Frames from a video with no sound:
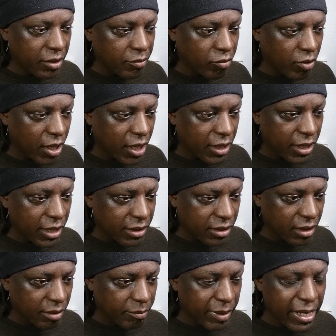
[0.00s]
right at
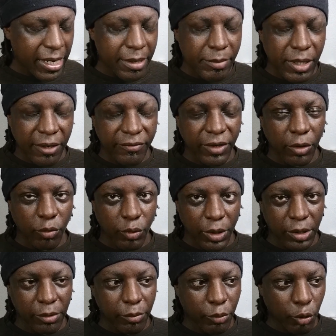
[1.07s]
the bottom of your
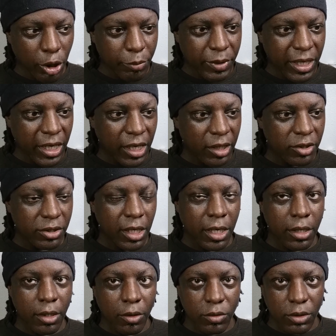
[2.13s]
rib cage
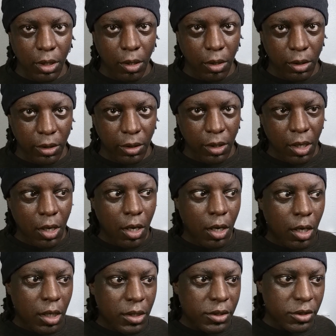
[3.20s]
and no taller,
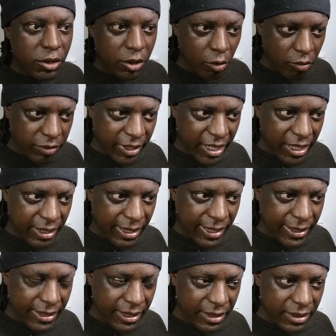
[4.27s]
so that
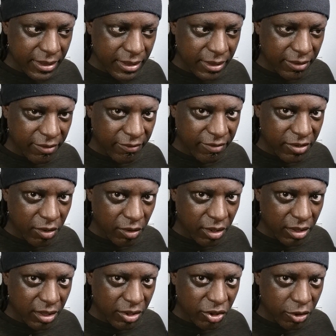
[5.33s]
so
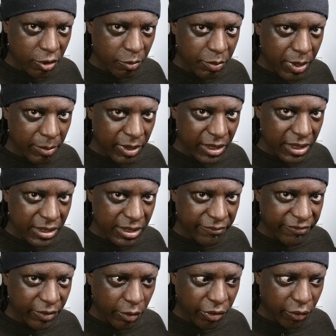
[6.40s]
that the general public
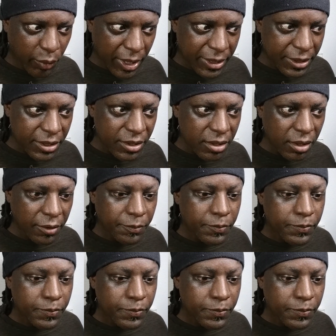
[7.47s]
doesn't feel threatened,